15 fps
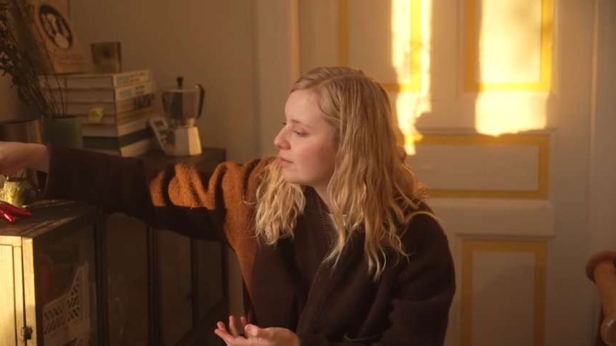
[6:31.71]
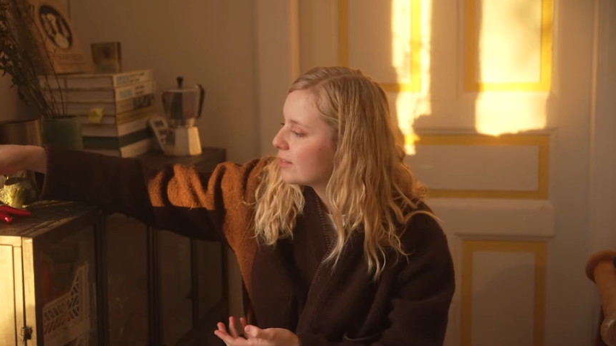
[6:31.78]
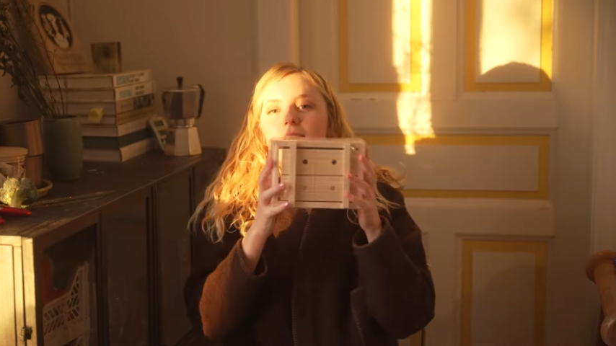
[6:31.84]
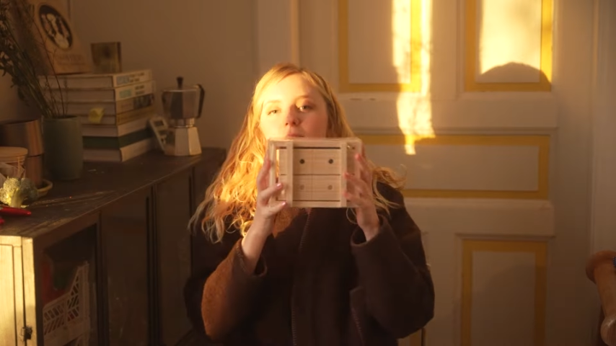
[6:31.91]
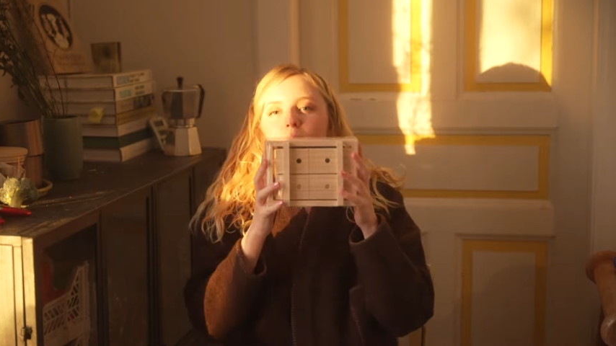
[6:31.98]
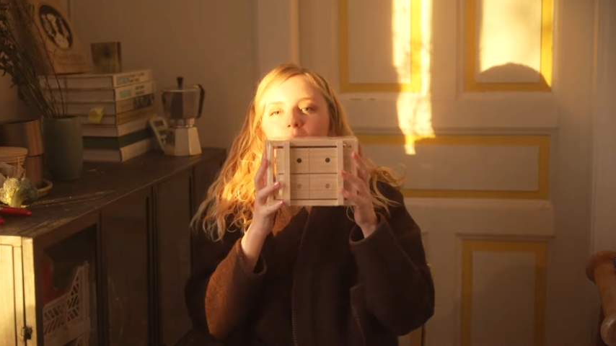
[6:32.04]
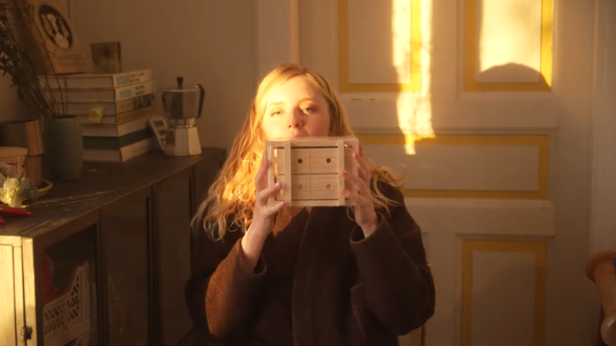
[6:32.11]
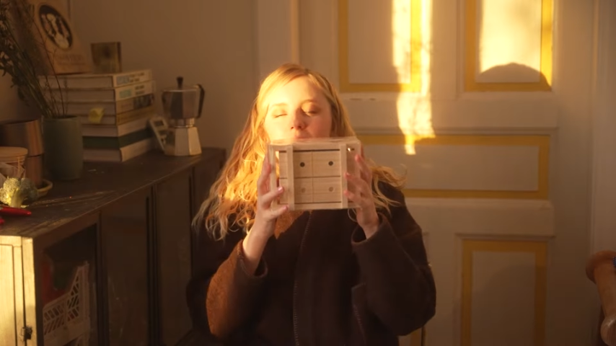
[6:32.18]

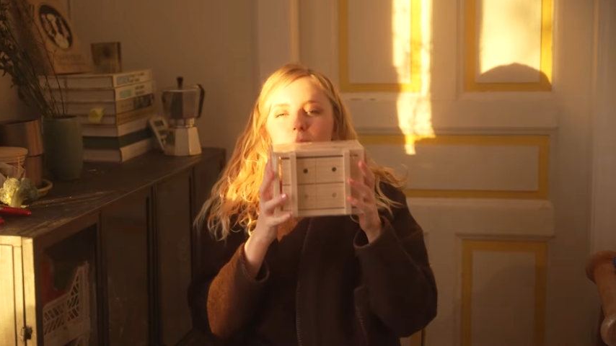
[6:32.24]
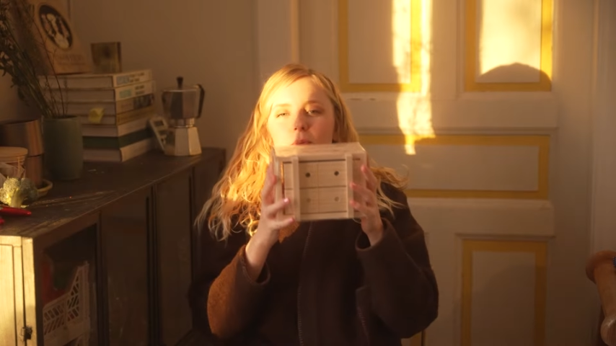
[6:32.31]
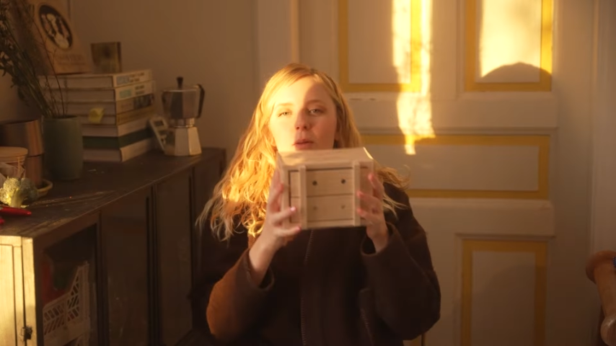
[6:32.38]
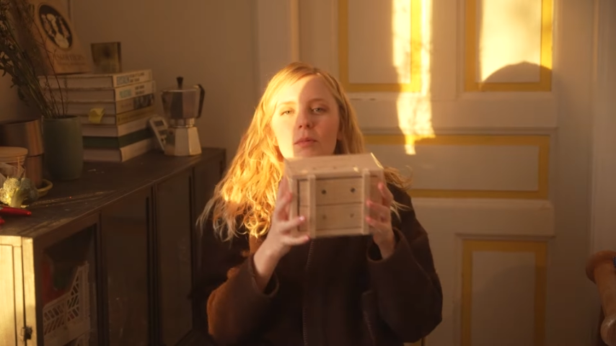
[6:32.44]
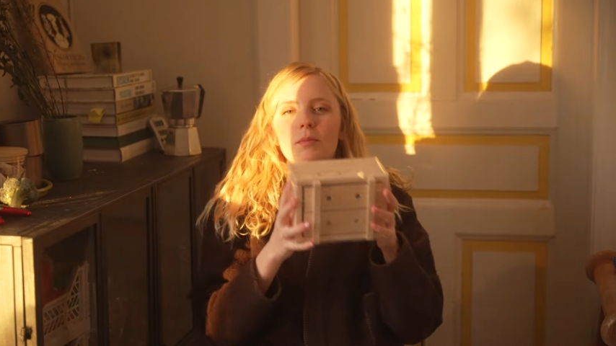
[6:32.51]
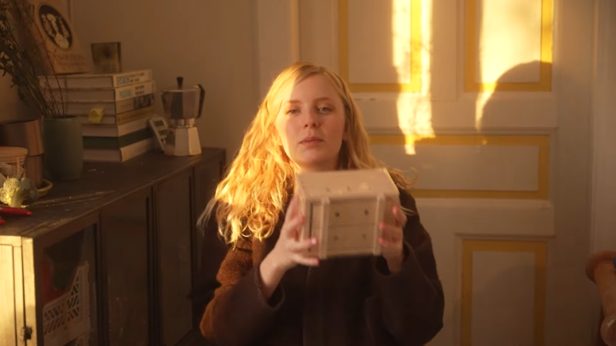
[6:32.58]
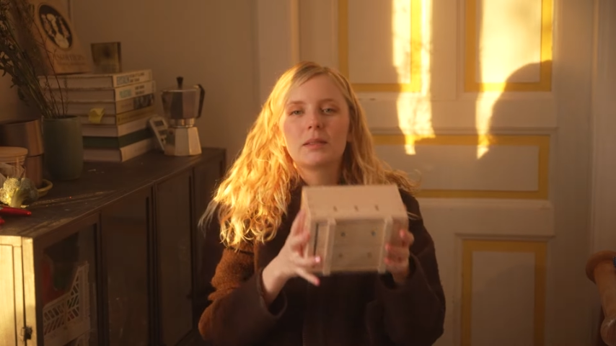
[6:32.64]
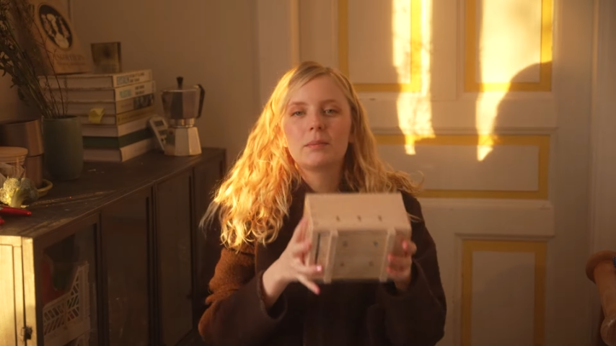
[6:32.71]
This one is
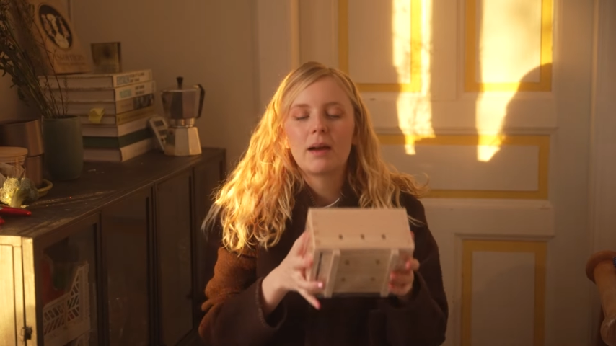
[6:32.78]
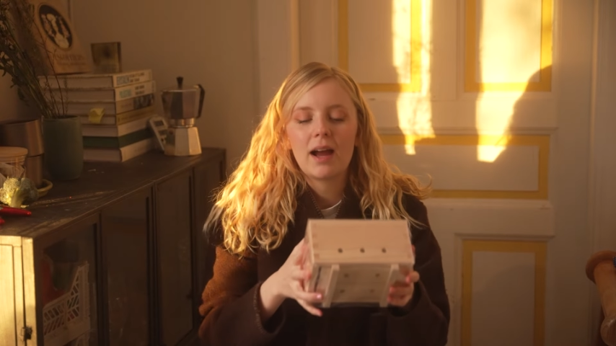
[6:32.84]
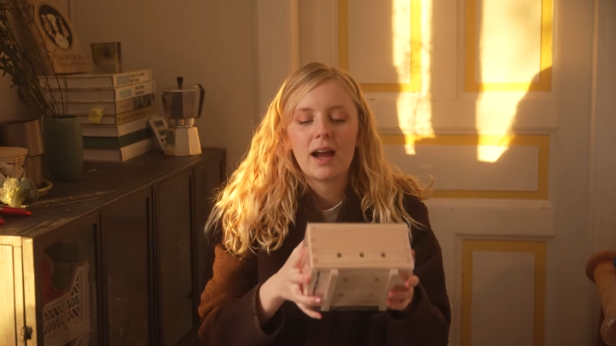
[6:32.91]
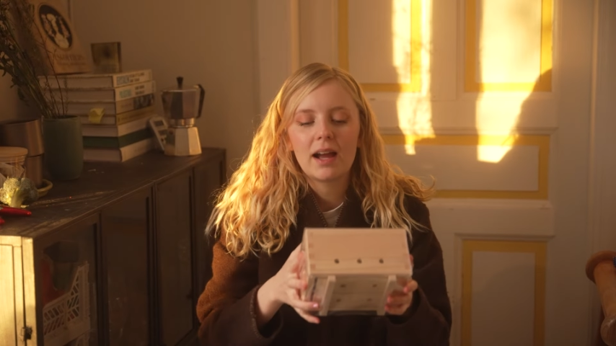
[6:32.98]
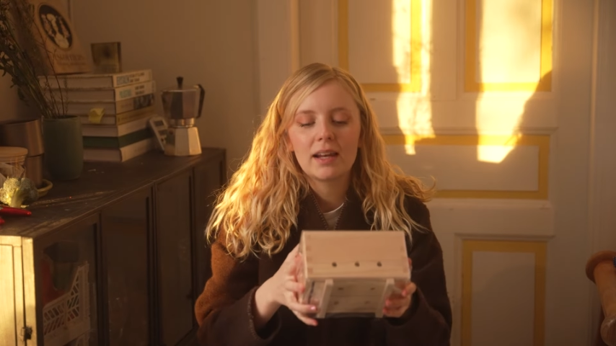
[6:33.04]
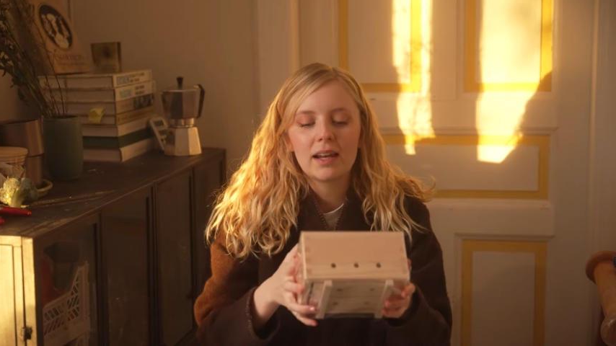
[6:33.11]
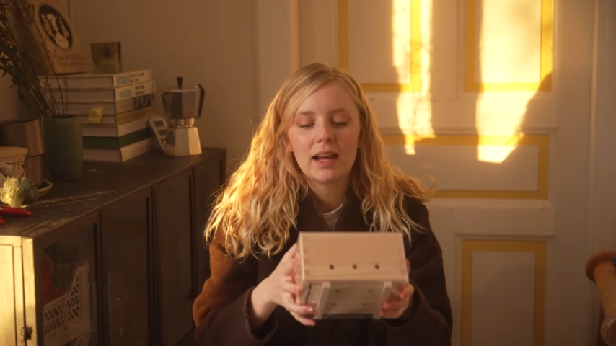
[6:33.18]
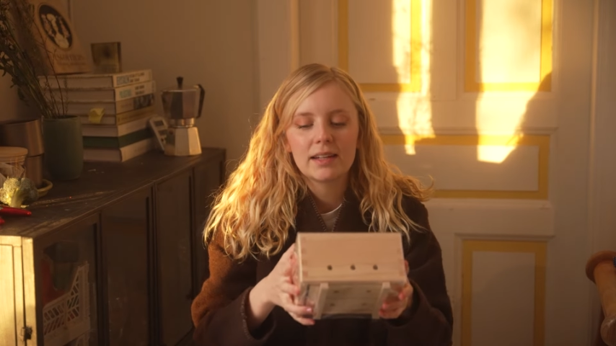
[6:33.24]
probably my
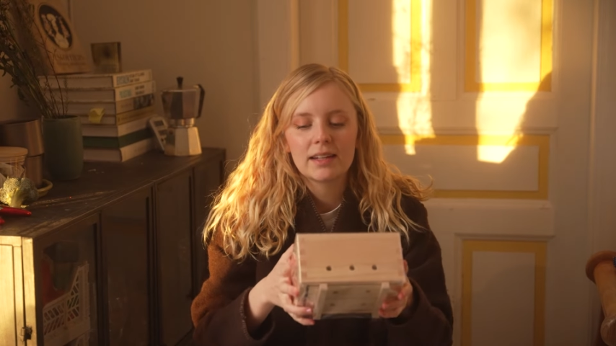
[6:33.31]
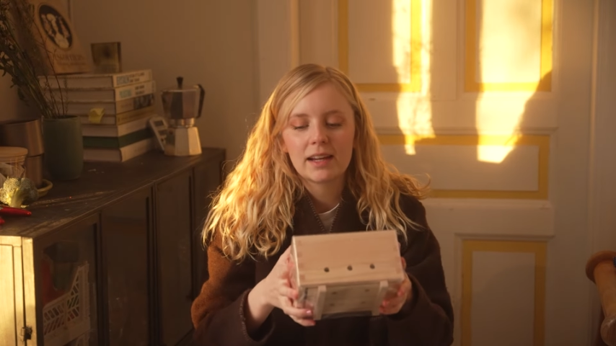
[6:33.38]
highlight.